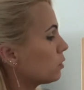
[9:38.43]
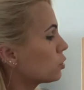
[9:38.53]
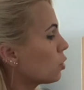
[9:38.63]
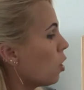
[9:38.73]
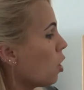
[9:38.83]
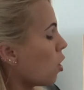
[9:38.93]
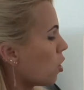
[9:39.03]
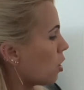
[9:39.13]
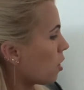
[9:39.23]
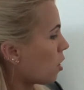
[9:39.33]
So
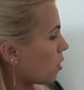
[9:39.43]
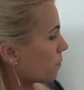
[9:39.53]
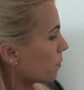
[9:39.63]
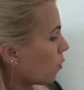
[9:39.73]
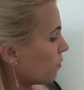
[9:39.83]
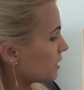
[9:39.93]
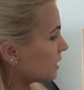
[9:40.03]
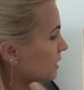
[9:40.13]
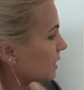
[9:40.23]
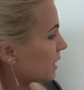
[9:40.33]
obviously
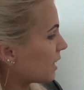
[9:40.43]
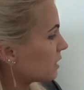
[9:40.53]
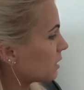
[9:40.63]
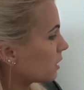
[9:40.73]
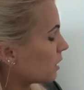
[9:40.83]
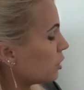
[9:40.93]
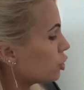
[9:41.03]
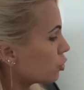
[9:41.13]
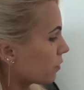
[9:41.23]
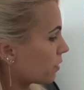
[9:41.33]

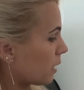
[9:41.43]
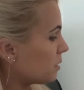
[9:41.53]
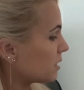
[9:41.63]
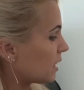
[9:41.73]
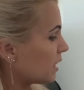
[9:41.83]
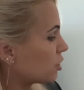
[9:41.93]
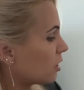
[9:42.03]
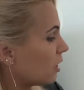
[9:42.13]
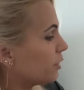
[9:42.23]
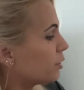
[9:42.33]
each of them is getting
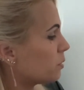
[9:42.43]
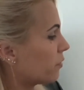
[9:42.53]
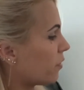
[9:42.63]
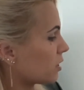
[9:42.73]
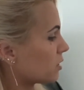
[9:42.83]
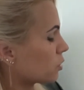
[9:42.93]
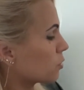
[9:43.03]
a little bit faster.